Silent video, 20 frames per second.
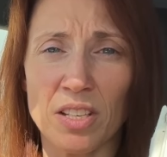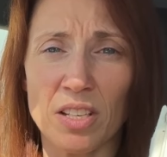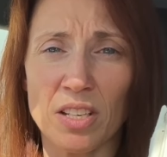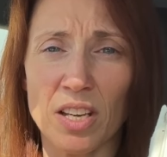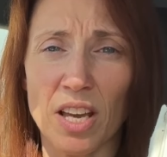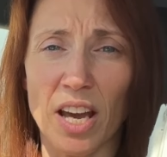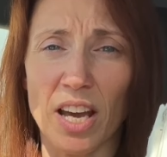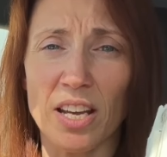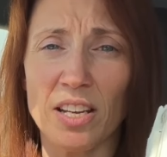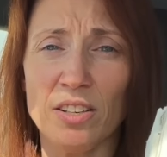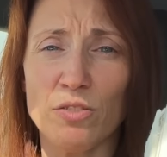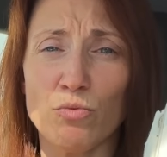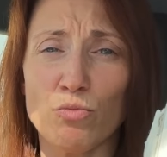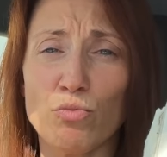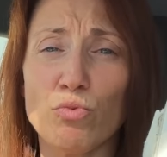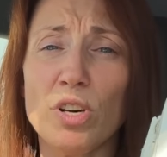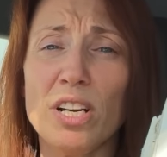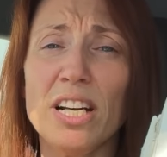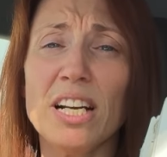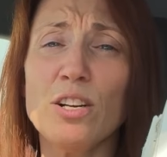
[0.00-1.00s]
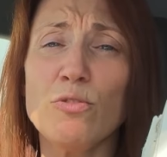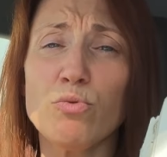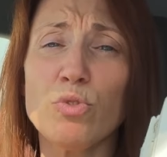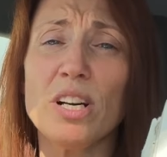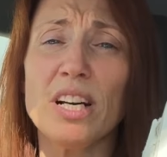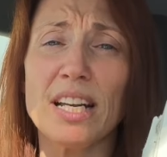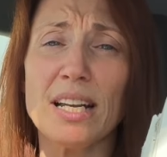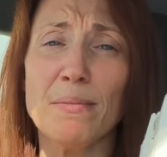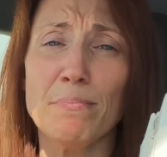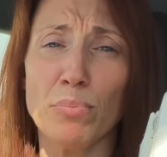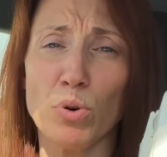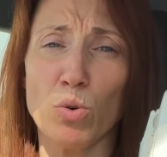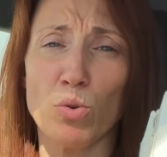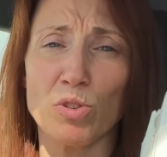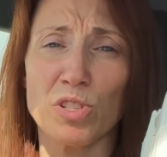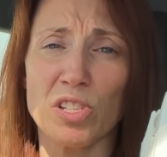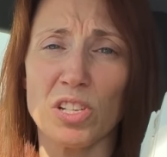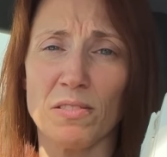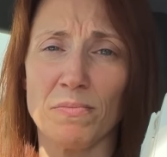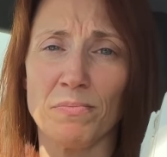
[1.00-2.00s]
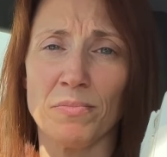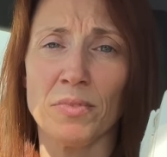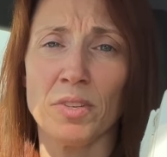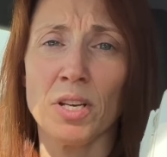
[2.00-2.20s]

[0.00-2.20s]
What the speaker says: okay? Really, really important.